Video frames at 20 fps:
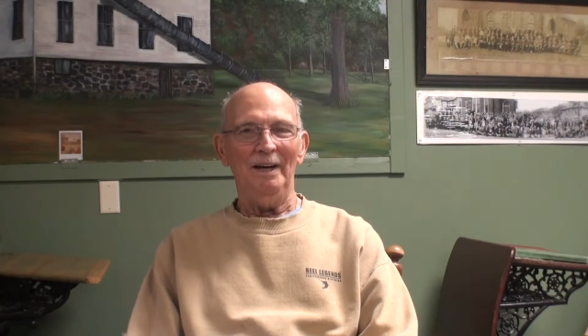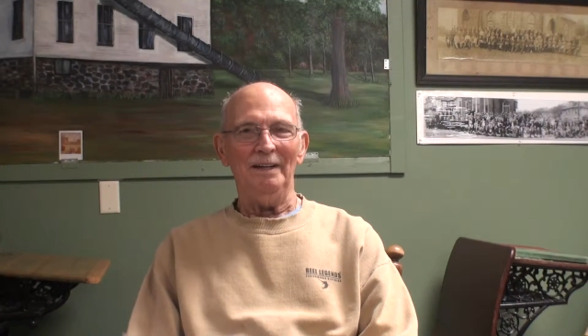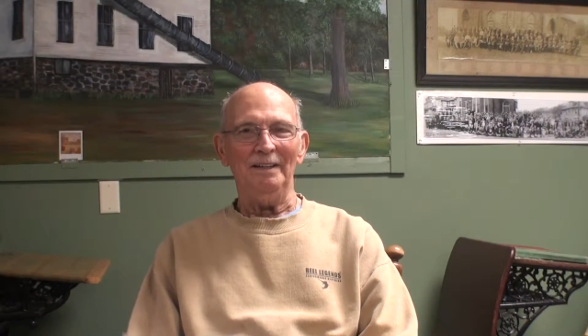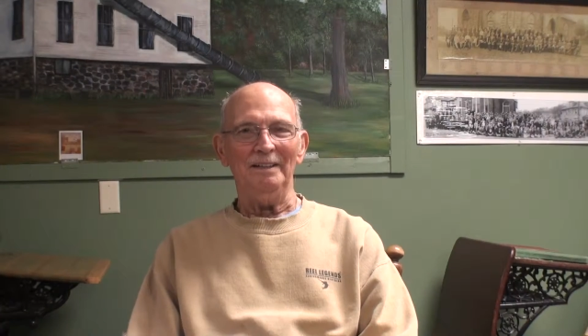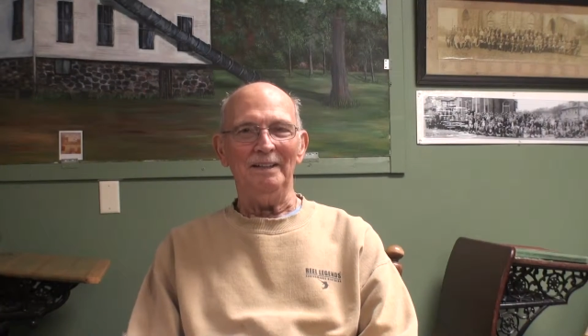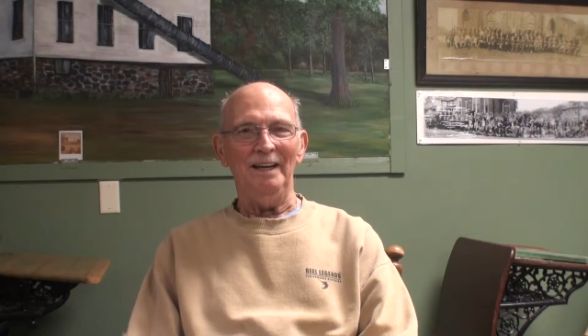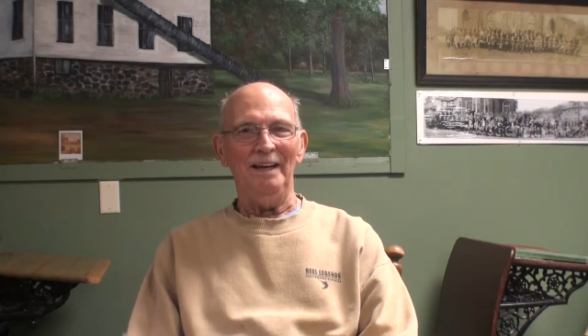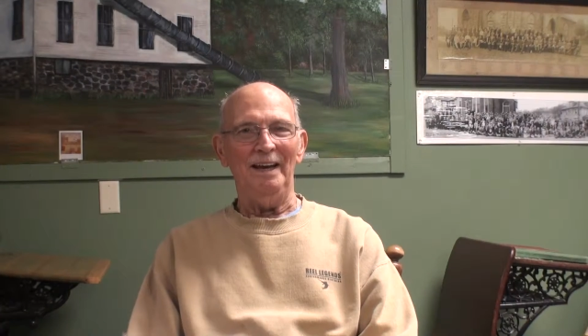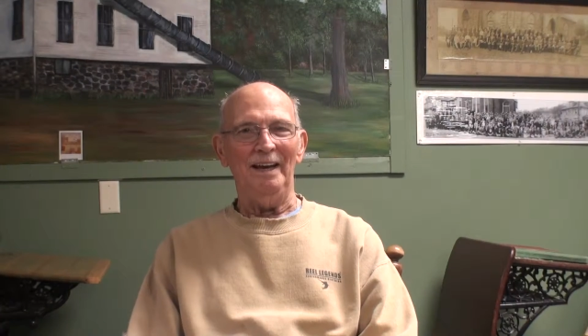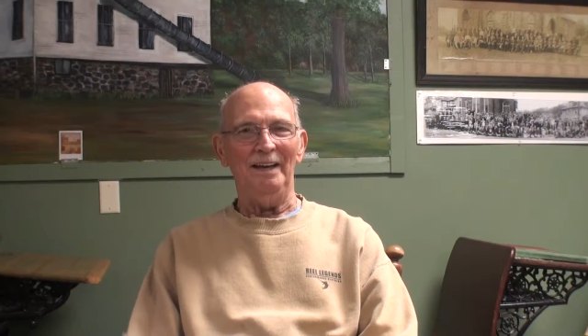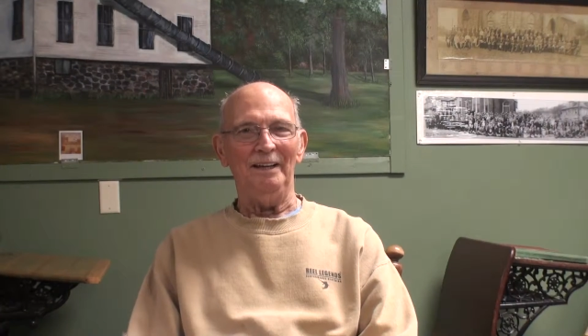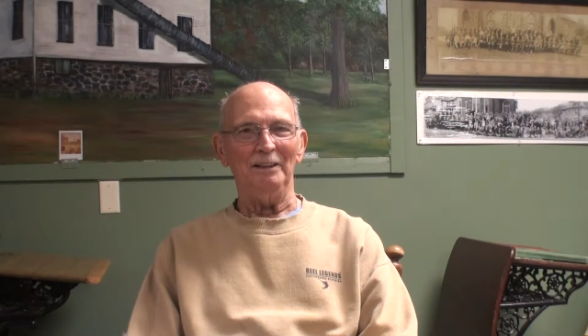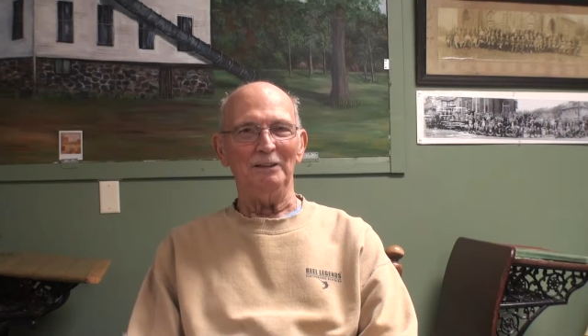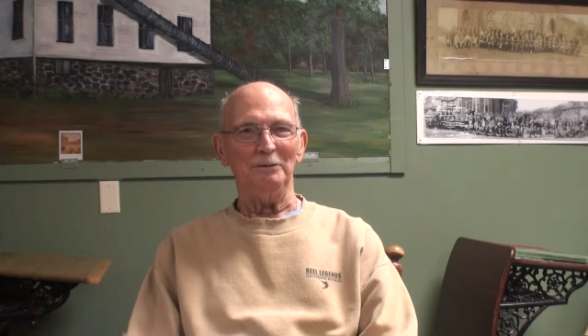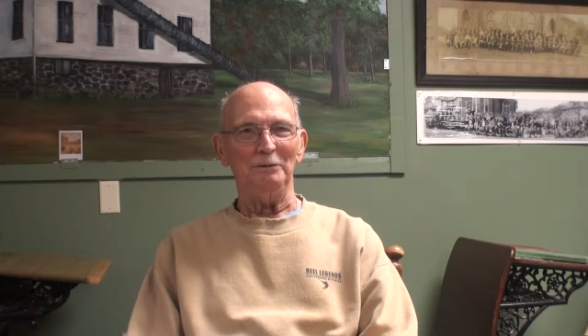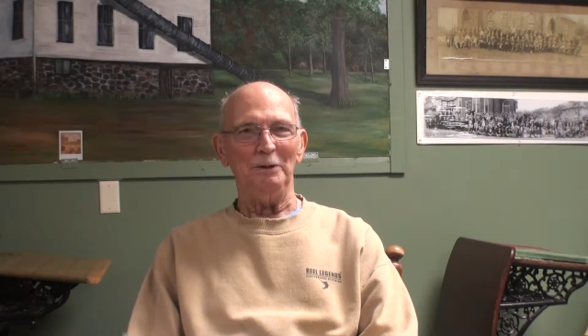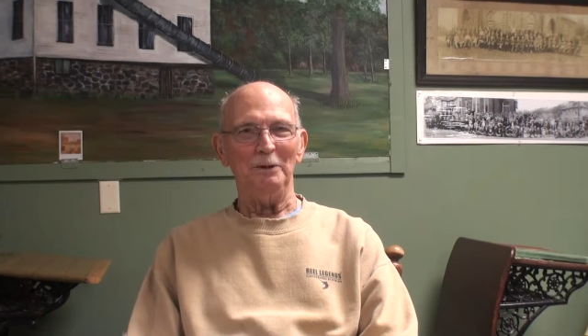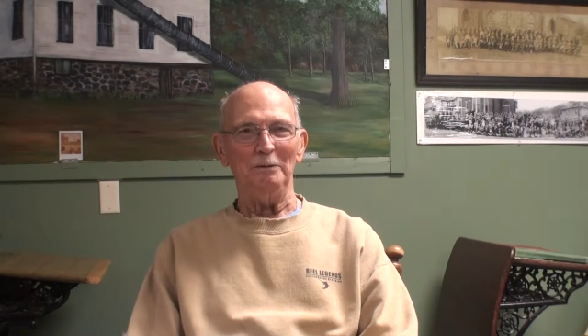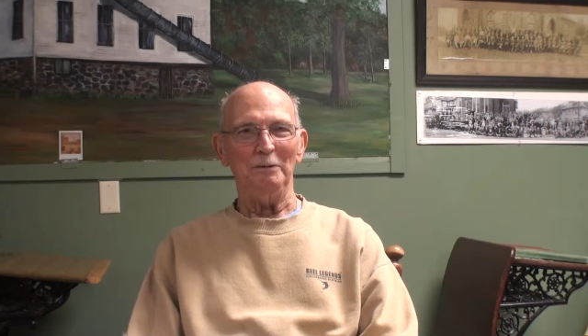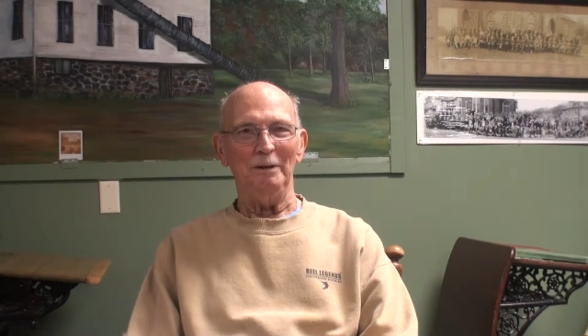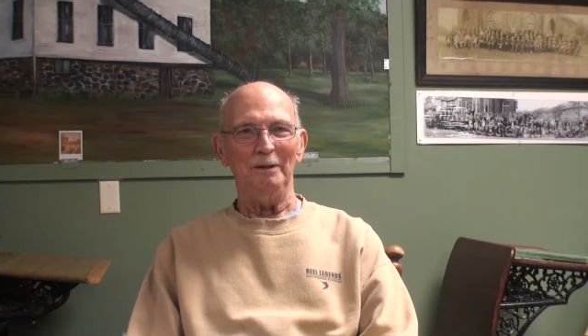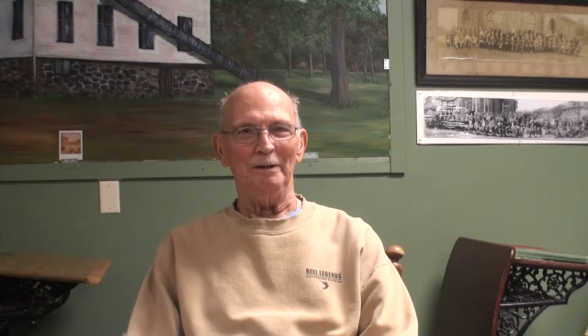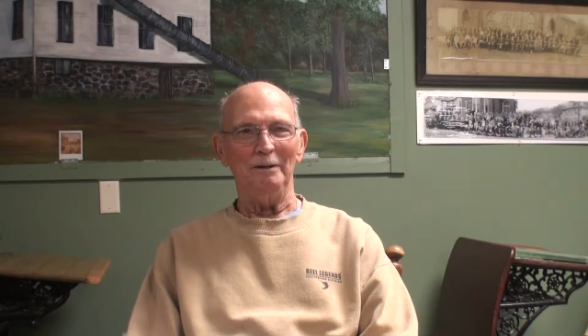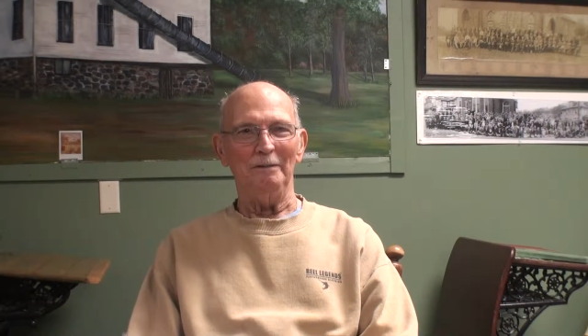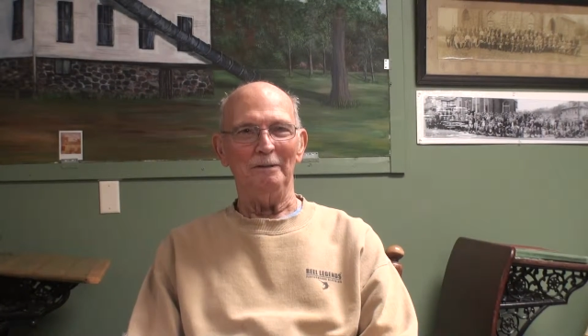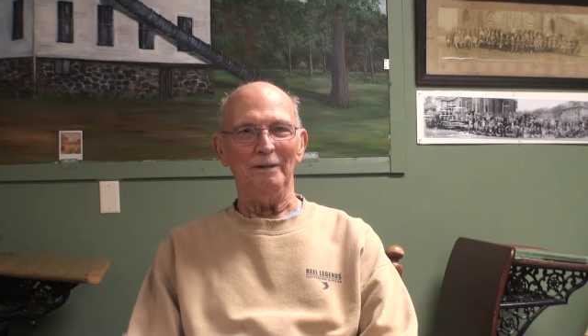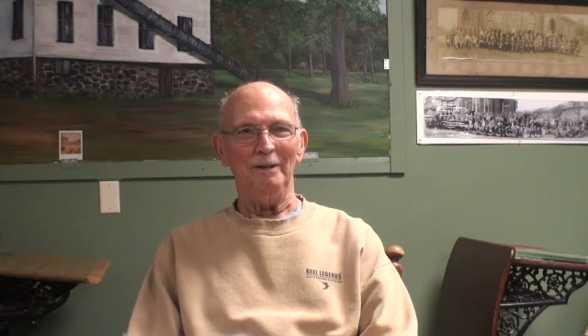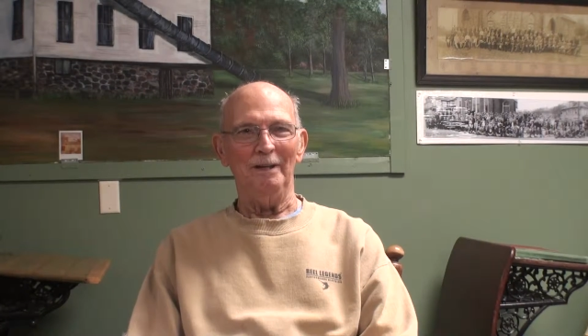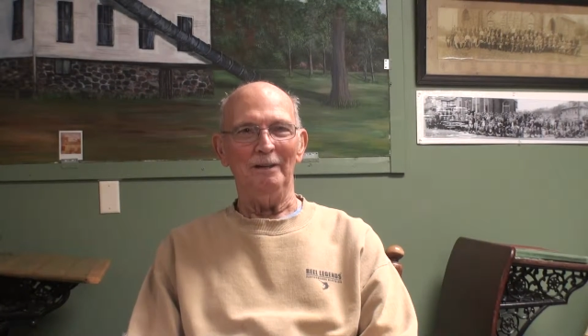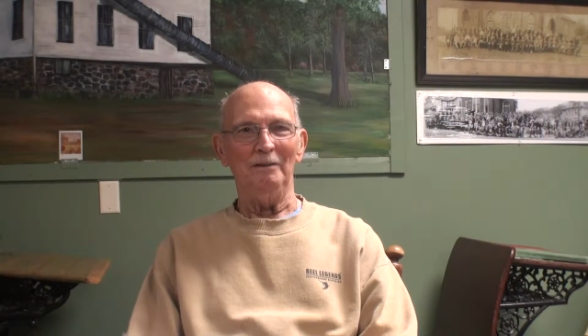had gangs we ran
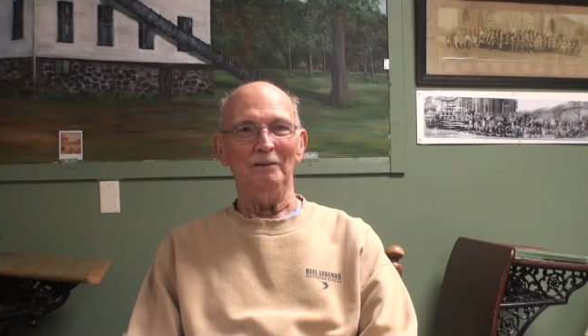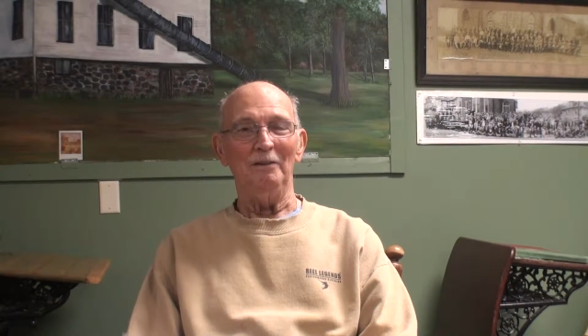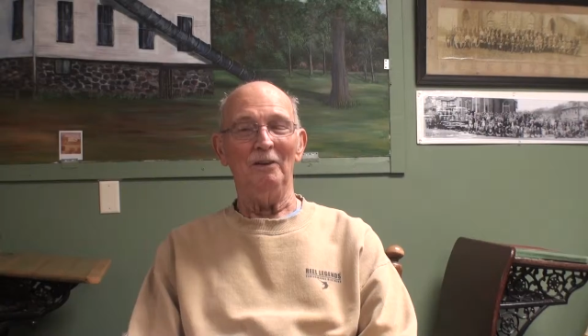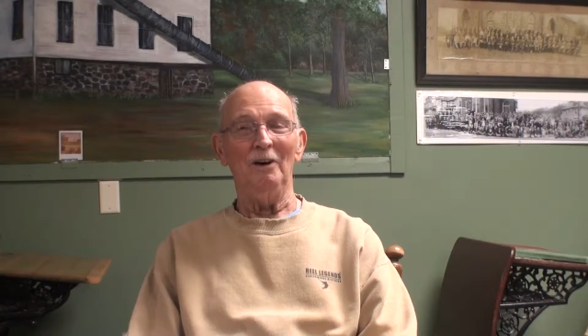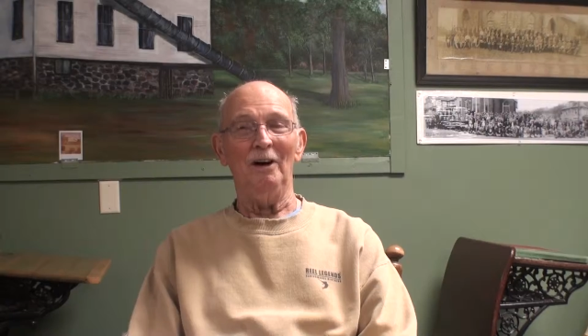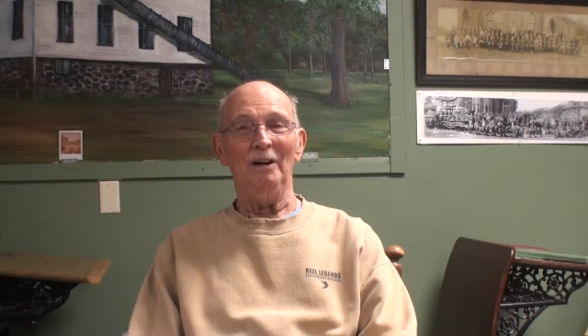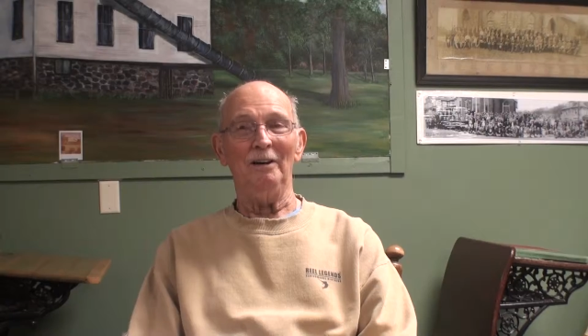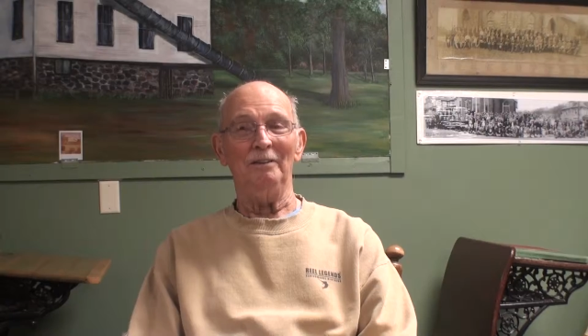around,